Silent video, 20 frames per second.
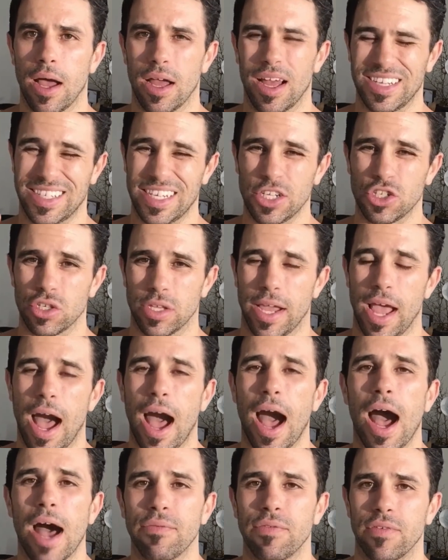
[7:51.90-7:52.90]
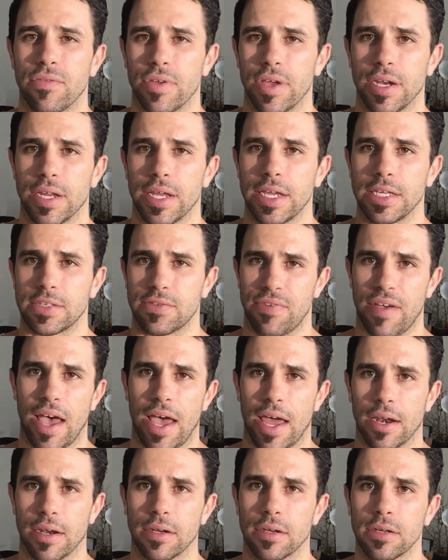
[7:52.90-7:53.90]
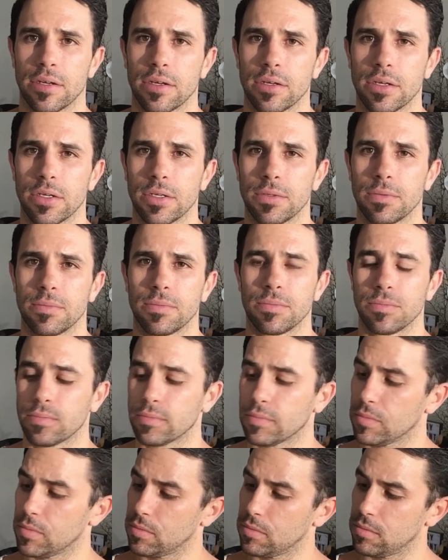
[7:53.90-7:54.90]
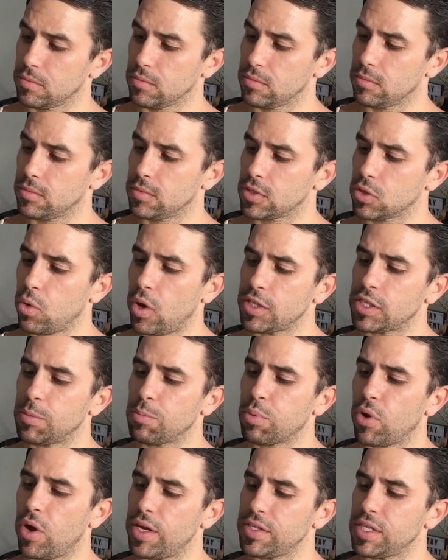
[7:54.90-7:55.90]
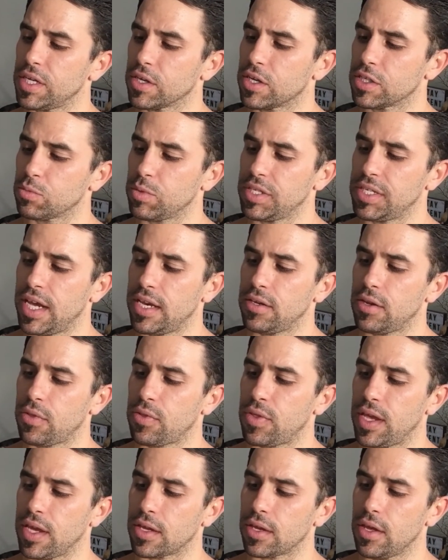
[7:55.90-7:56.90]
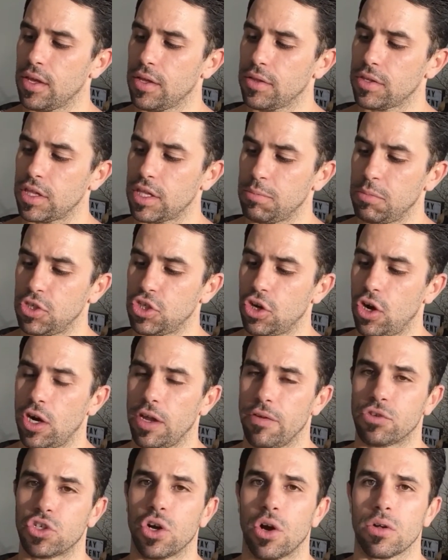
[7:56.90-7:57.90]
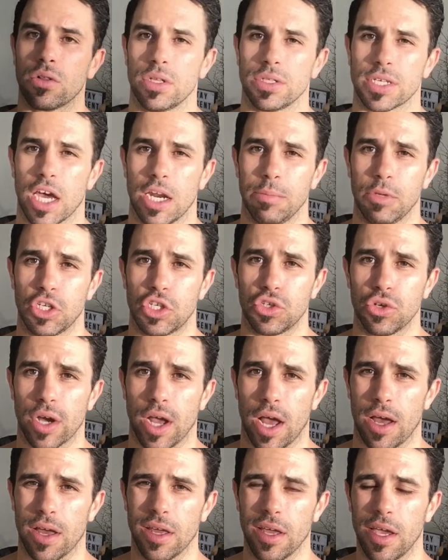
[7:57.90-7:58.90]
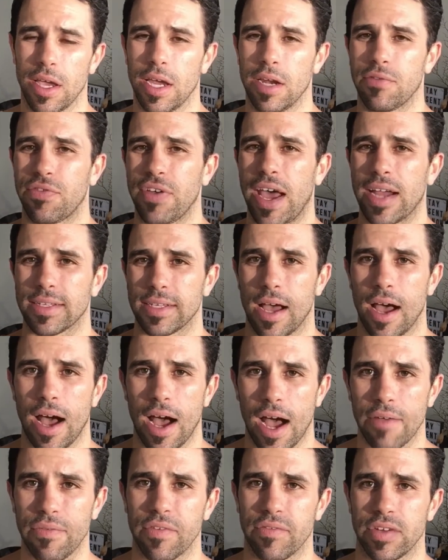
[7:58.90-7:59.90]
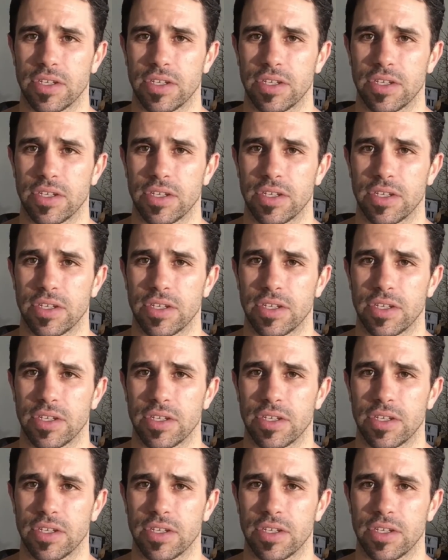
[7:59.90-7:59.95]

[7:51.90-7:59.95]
essentially half of it is fat. It's quite surprising because we tend to think that the majority of chocolate's going to be sugar. In fact, half of